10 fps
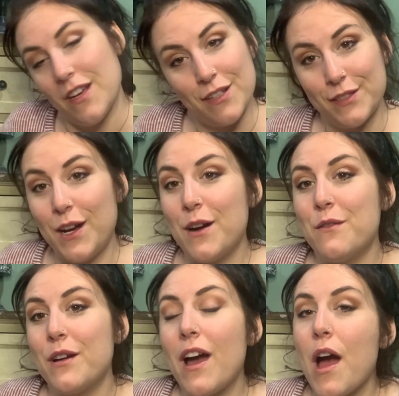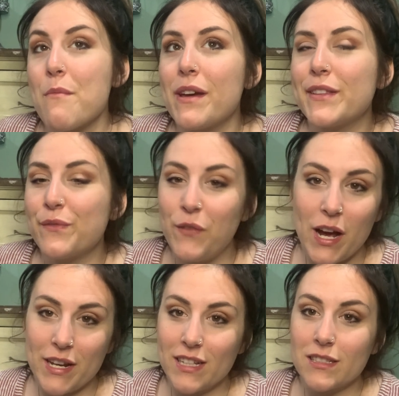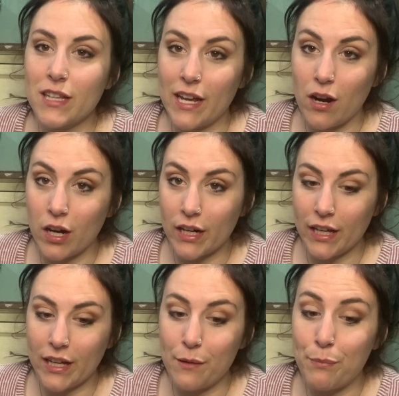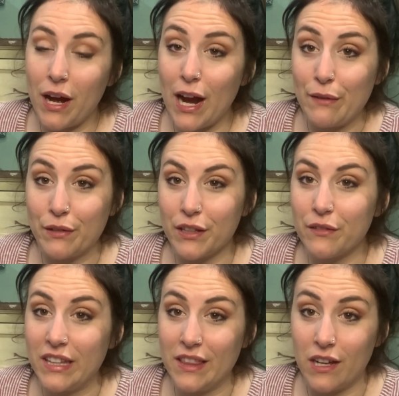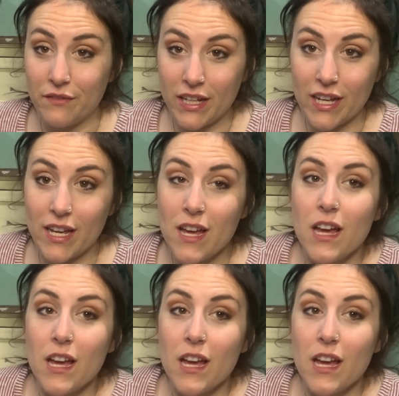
So it's fun, it's lighthearted, but I really, really loved it.